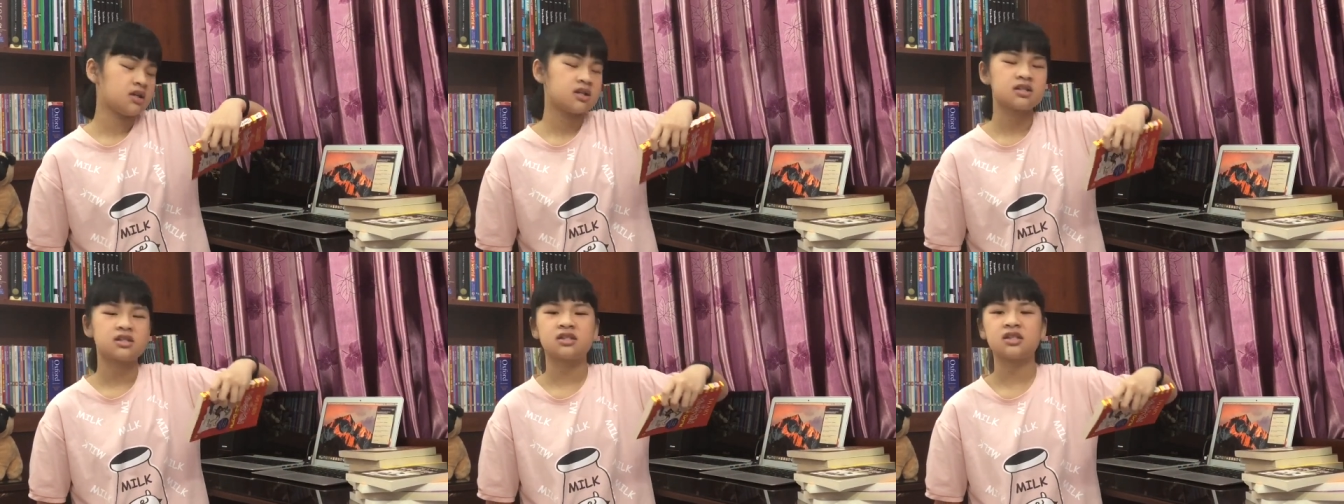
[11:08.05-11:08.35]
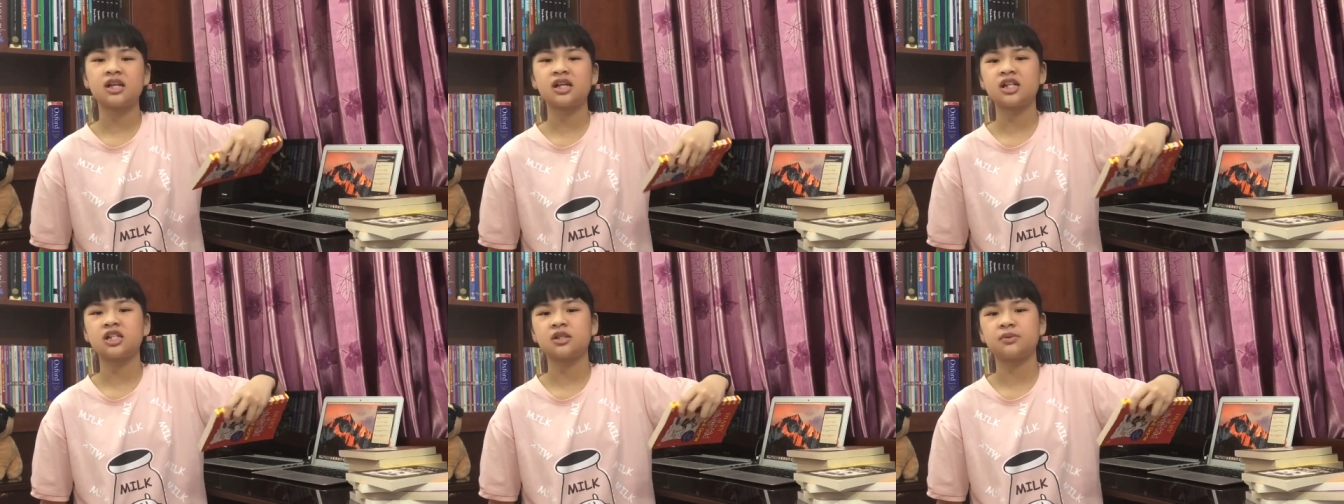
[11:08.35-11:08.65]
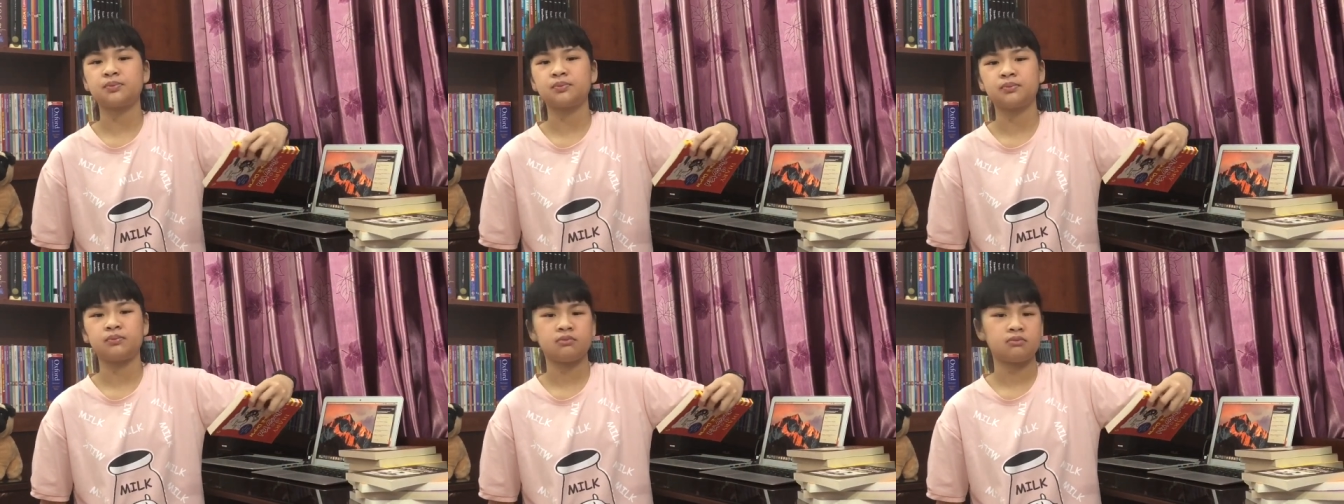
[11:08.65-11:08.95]

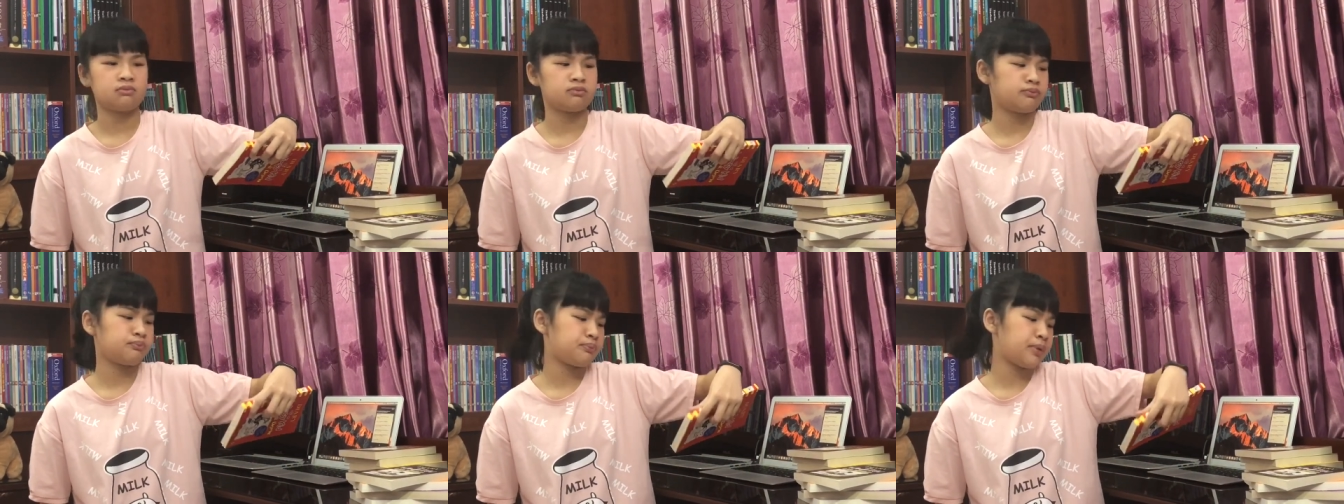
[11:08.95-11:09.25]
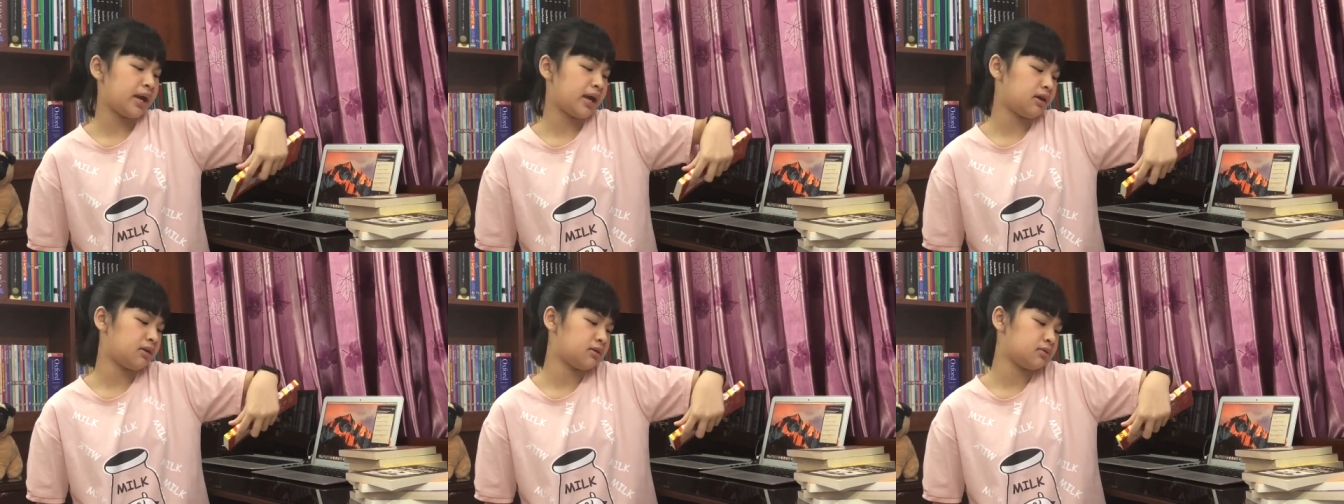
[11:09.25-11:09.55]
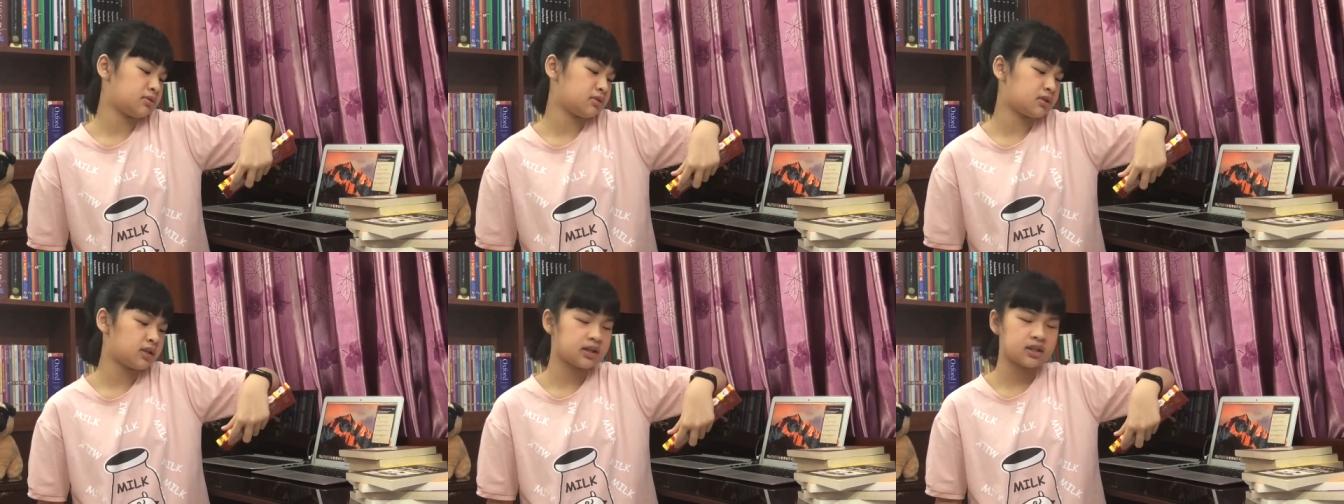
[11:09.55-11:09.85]
6
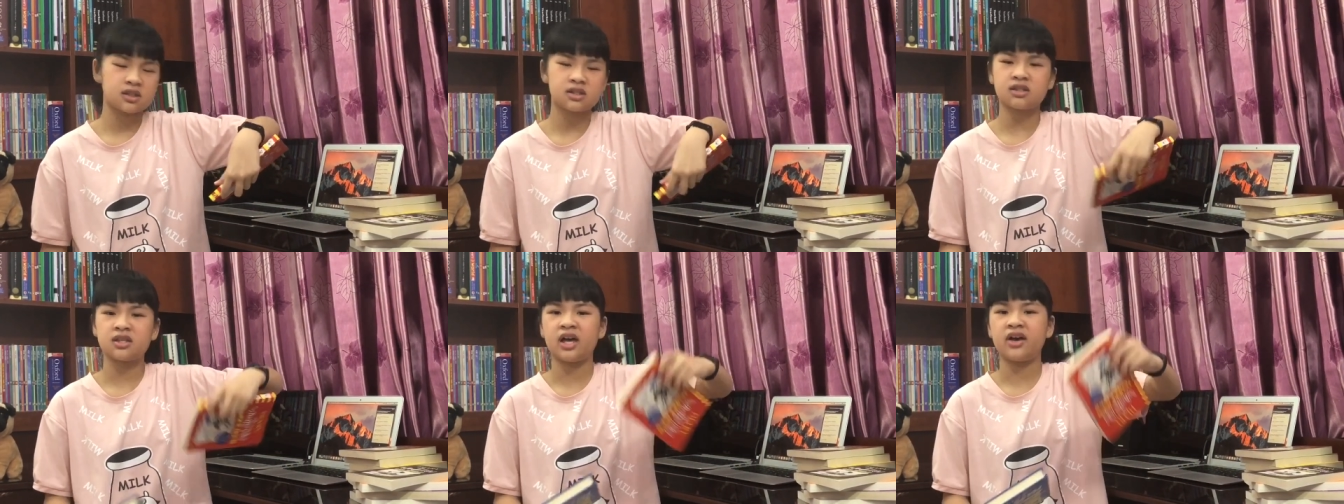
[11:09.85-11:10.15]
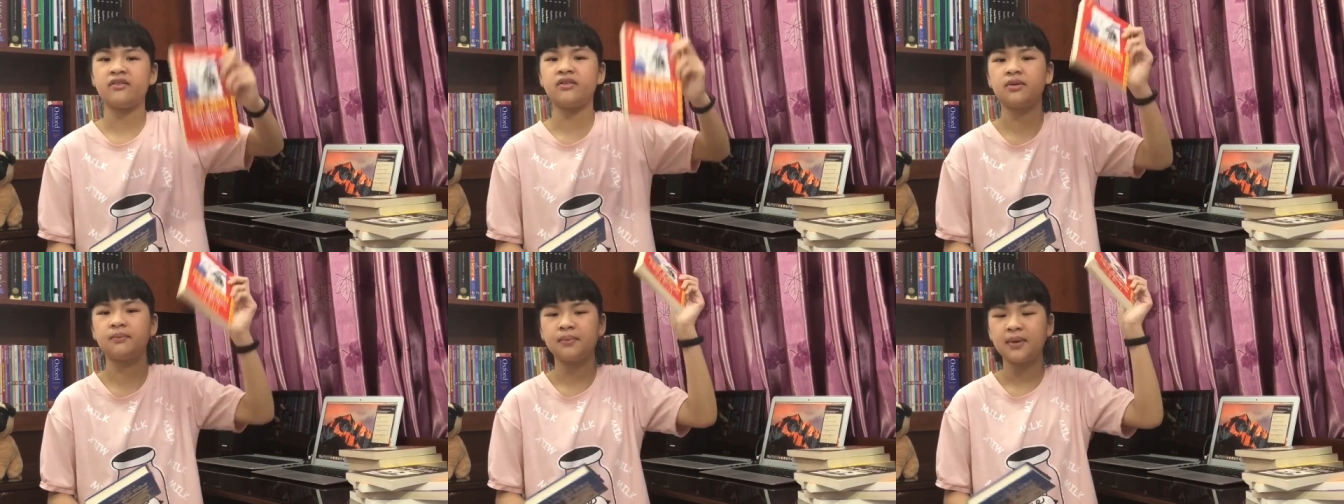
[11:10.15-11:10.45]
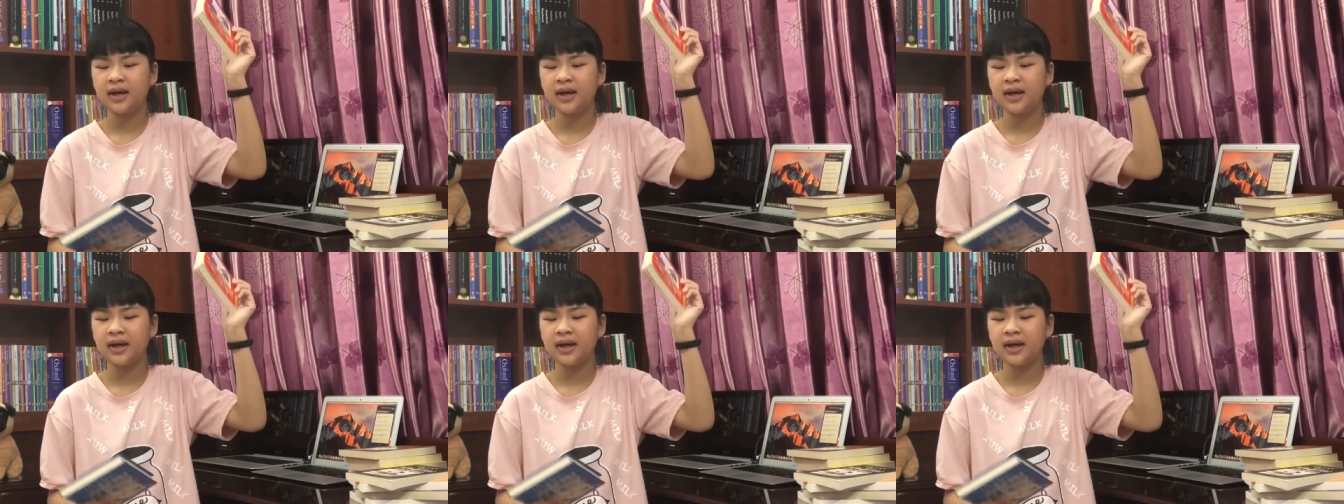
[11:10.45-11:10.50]
pounds like 7